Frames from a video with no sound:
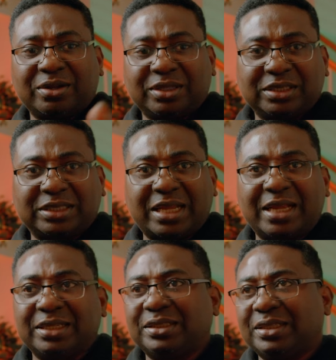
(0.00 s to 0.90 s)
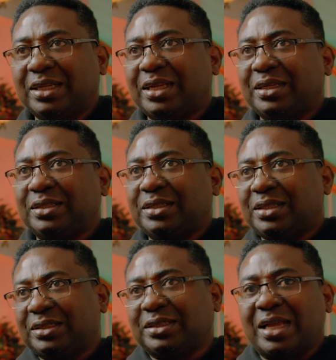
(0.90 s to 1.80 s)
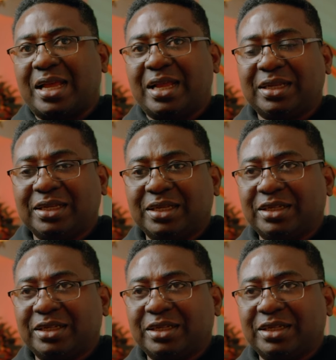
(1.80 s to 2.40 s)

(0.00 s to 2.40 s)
Cut these guys and this guy,